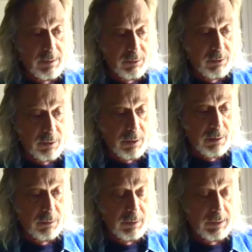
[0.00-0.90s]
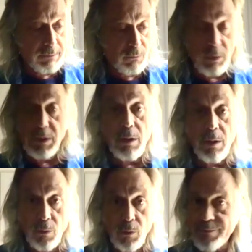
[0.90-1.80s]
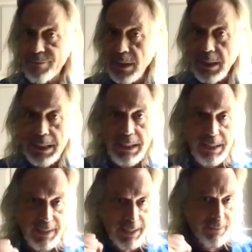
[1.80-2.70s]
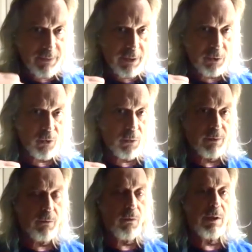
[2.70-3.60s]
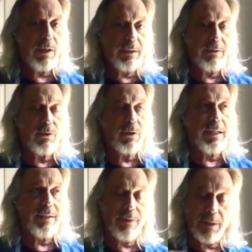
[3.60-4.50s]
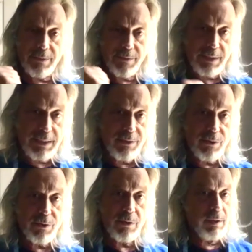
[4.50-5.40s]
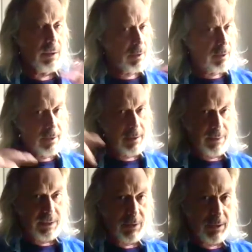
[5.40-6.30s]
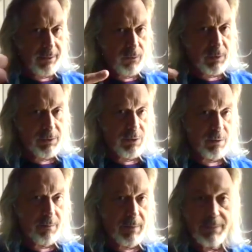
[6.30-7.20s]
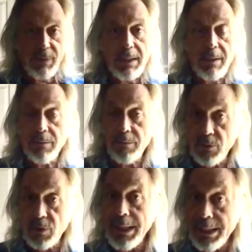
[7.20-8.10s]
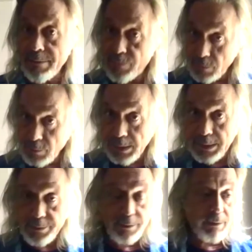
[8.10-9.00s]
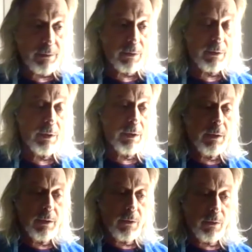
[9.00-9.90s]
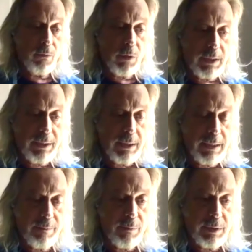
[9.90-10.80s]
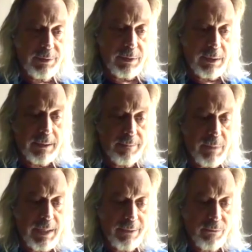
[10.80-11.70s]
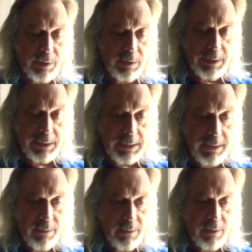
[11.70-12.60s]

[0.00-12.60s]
this song, We're All We've Got. Those were the ones I thought these other ones maybe I'll save for later or whatnot. But I really,